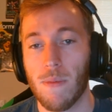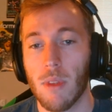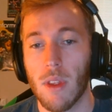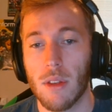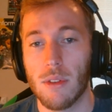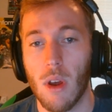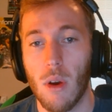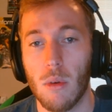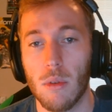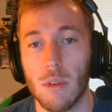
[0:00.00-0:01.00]

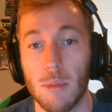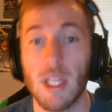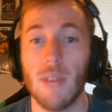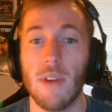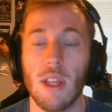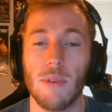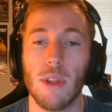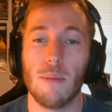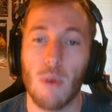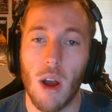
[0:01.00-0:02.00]
So specifically for the
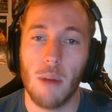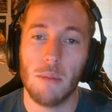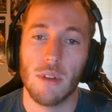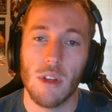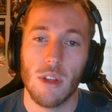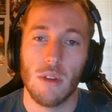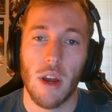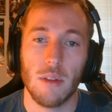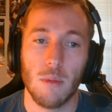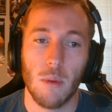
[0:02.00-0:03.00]
prompt, you
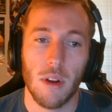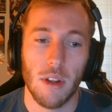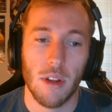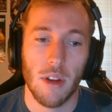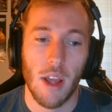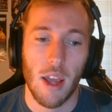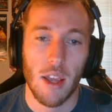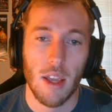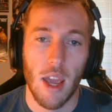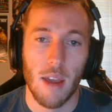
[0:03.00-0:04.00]
guys wanted a
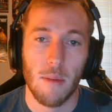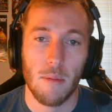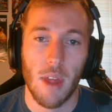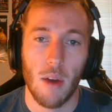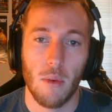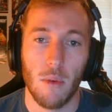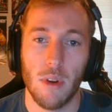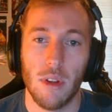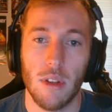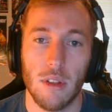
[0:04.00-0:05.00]
game that
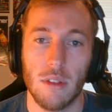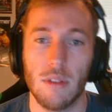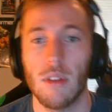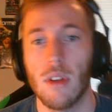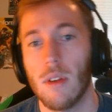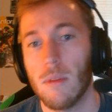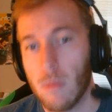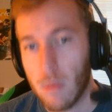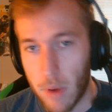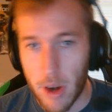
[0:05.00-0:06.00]
was
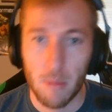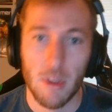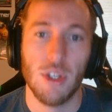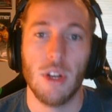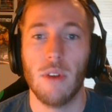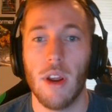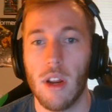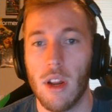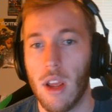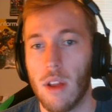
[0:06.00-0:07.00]
randomly
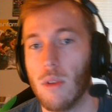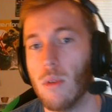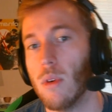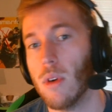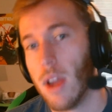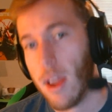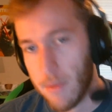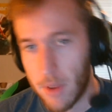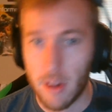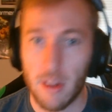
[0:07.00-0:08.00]
generated and or
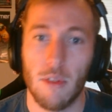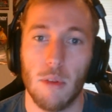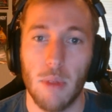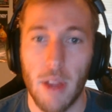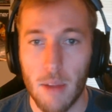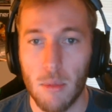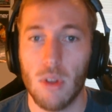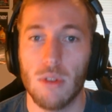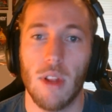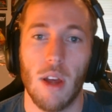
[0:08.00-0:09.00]
infinitely replayable,
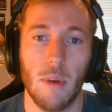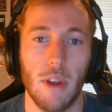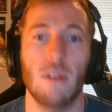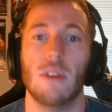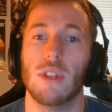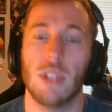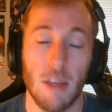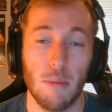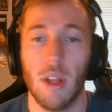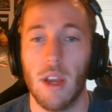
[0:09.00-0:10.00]
so that way you could just
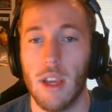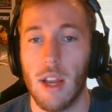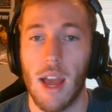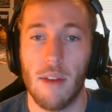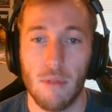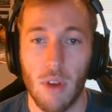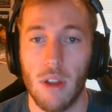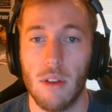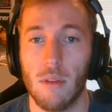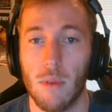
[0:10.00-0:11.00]
keep playing and have
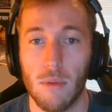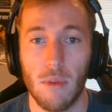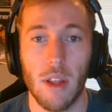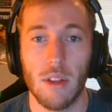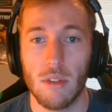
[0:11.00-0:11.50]
fun with friends.